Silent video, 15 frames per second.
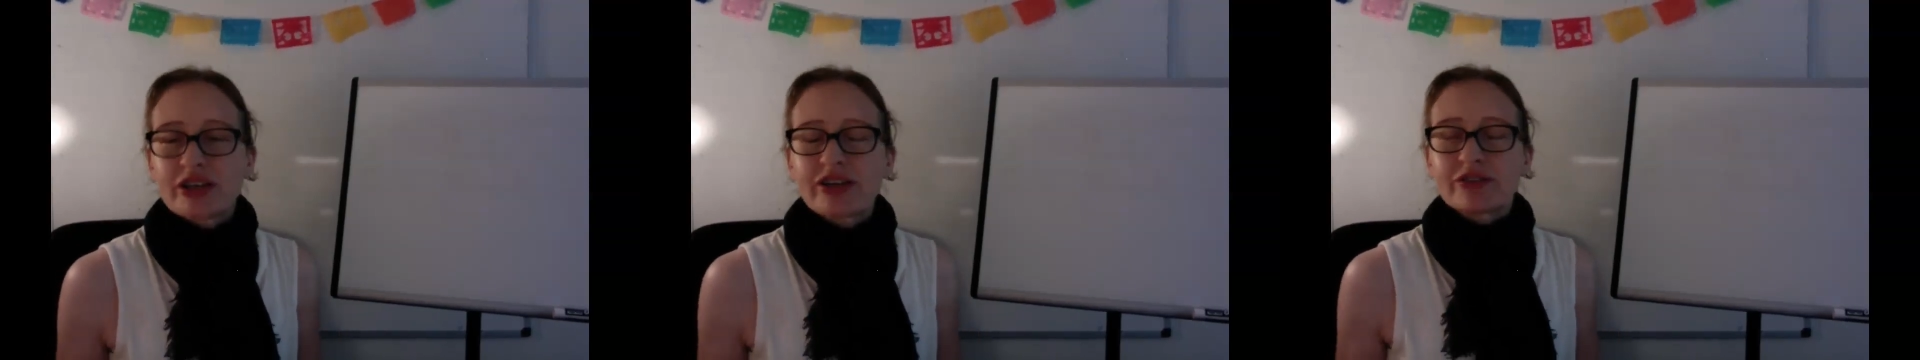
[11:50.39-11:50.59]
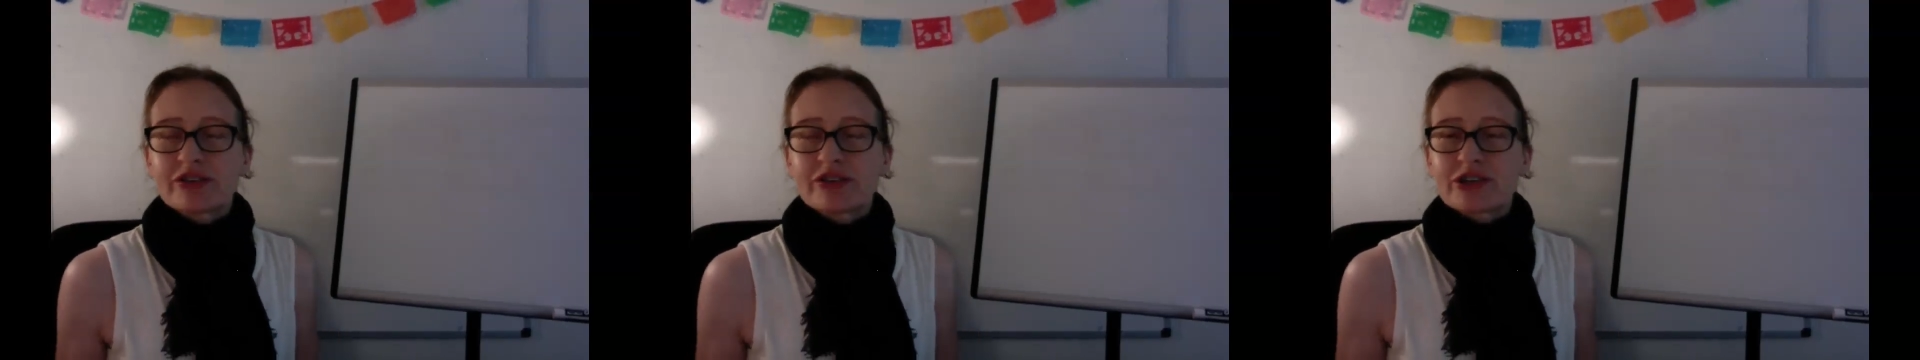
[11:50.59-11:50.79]

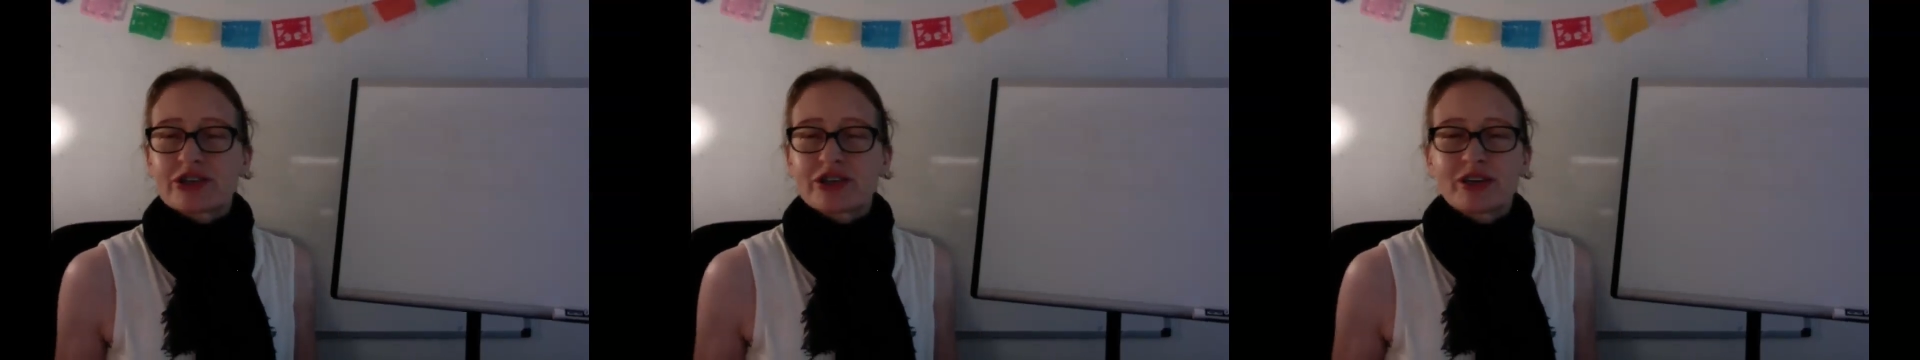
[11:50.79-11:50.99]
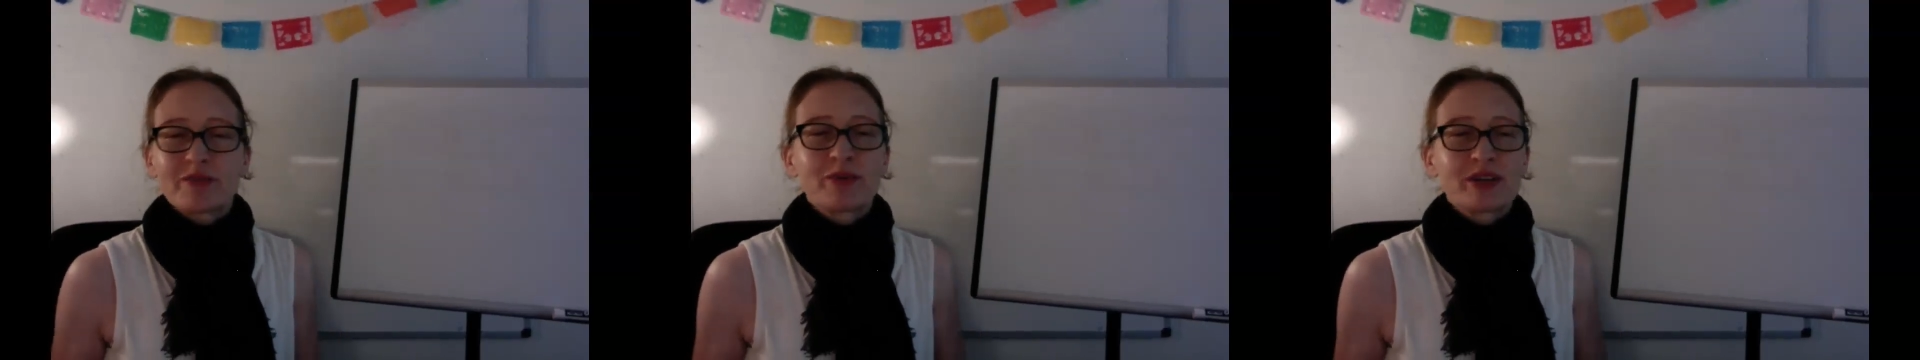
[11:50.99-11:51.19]

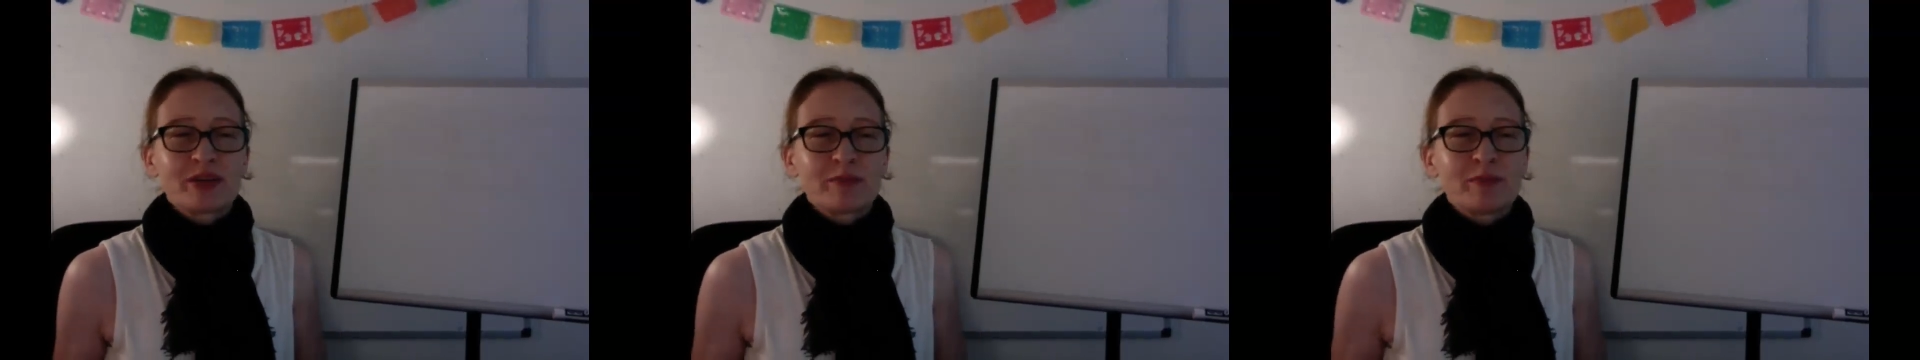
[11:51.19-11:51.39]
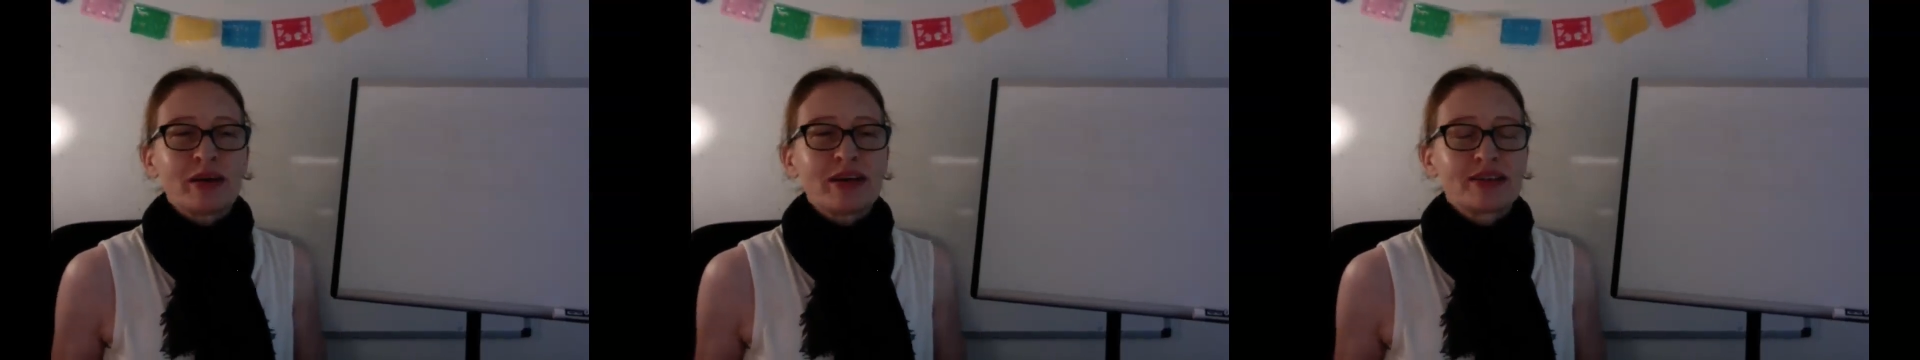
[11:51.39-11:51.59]
English. It
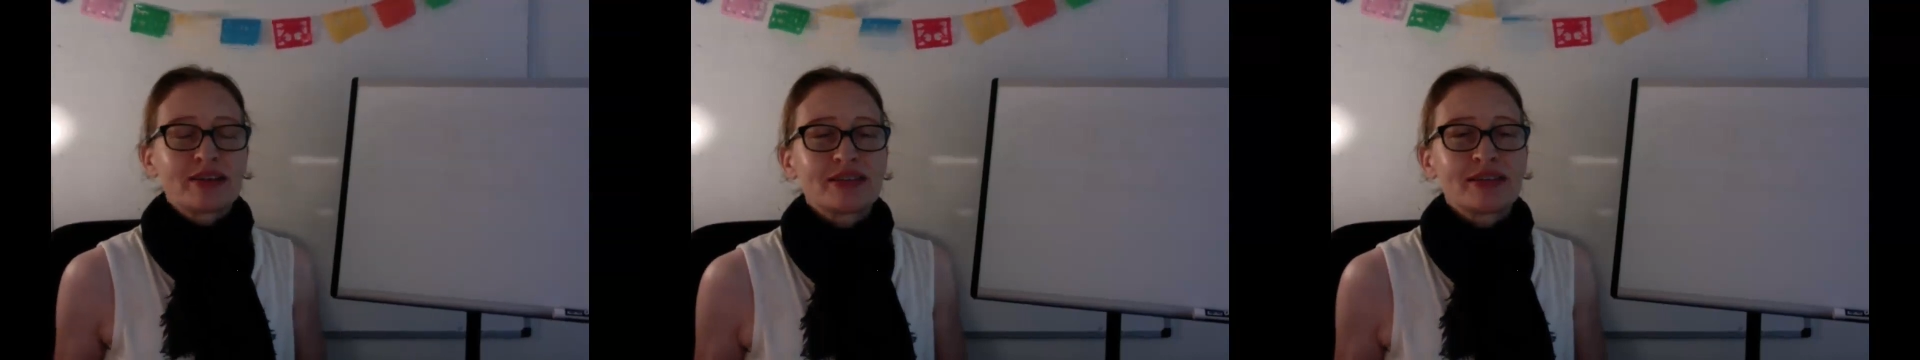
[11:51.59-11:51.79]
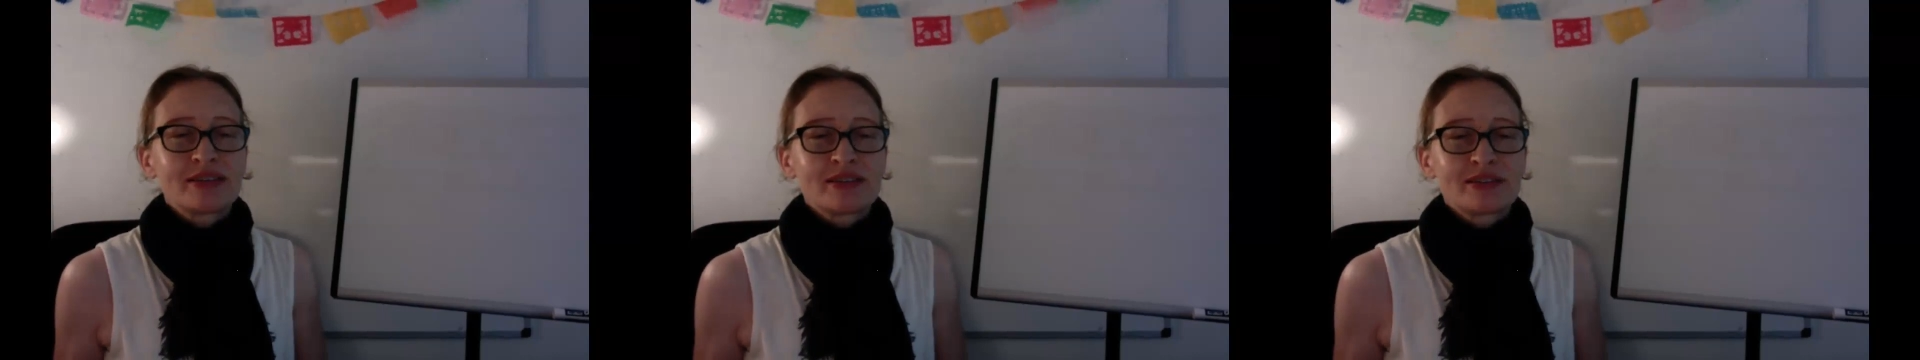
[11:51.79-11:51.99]
wouldn't make
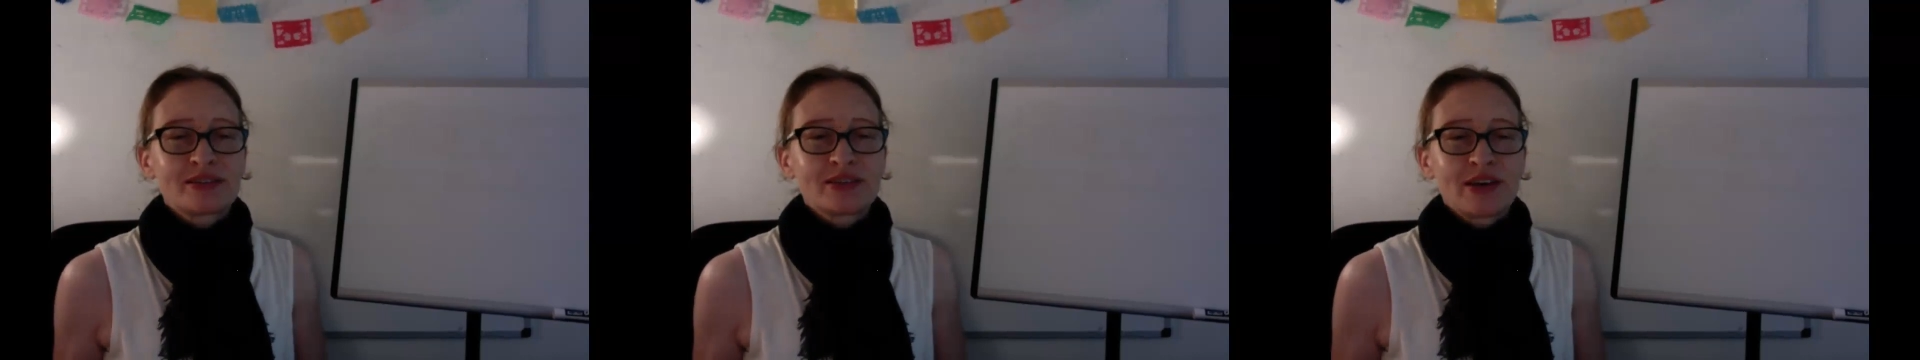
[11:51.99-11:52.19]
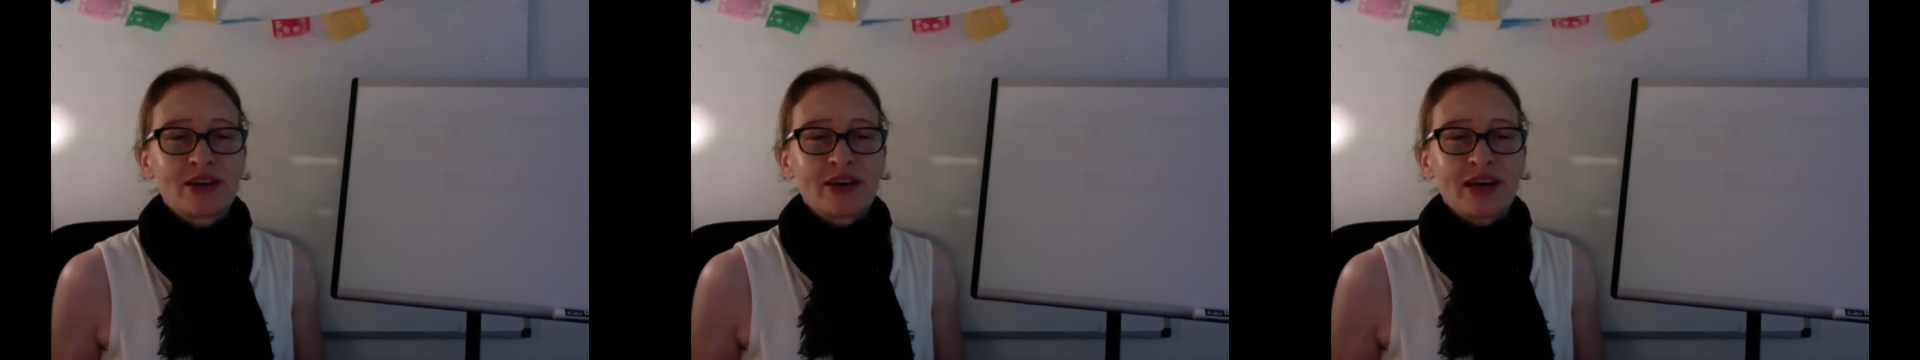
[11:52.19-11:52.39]
sense.